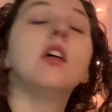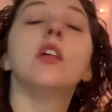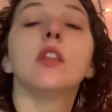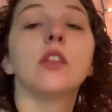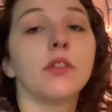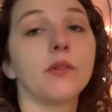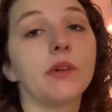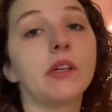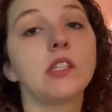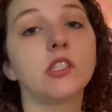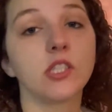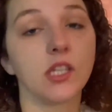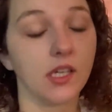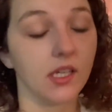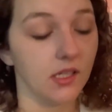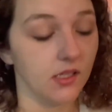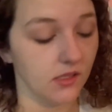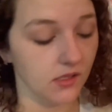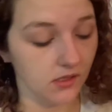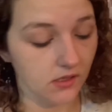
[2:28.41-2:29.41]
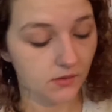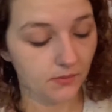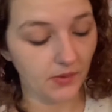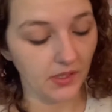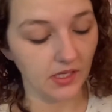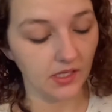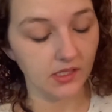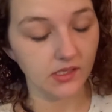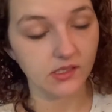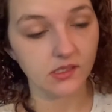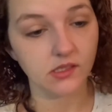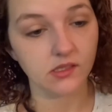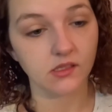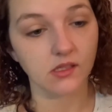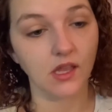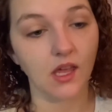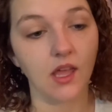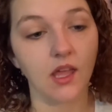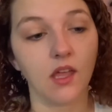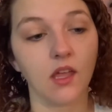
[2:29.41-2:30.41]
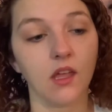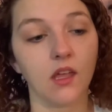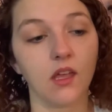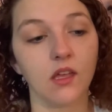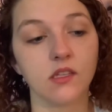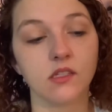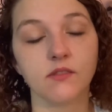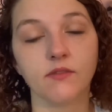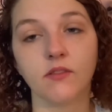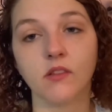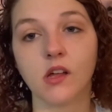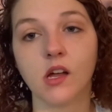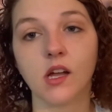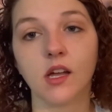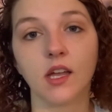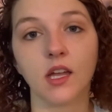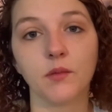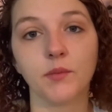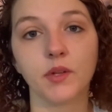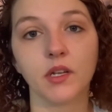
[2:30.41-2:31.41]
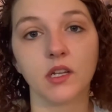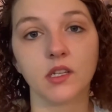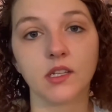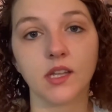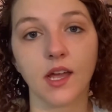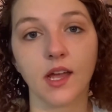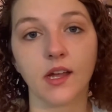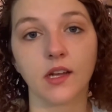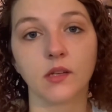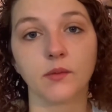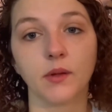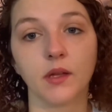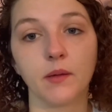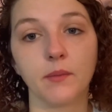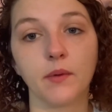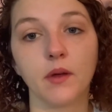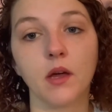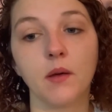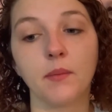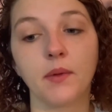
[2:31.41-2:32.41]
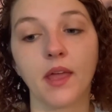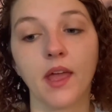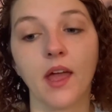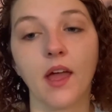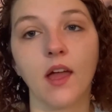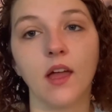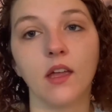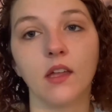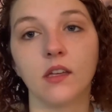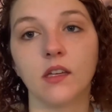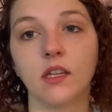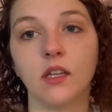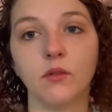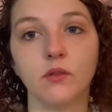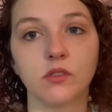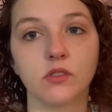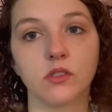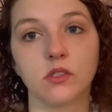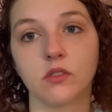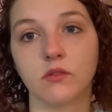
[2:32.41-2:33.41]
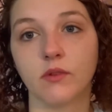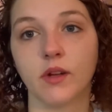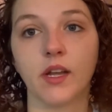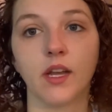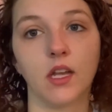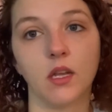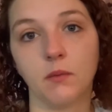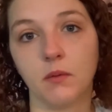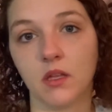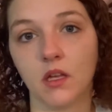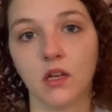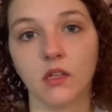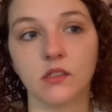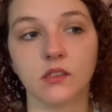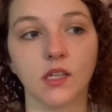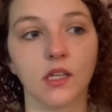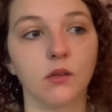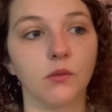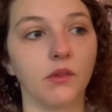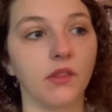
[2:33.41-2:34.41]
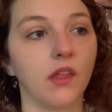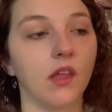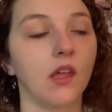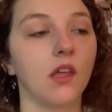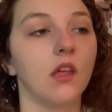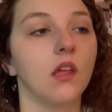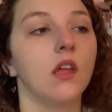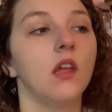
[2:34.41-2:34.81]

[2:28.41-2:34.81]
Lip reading: 3 chickens because his flock had been attacked by a bobcat and he was just ready to be all done with it.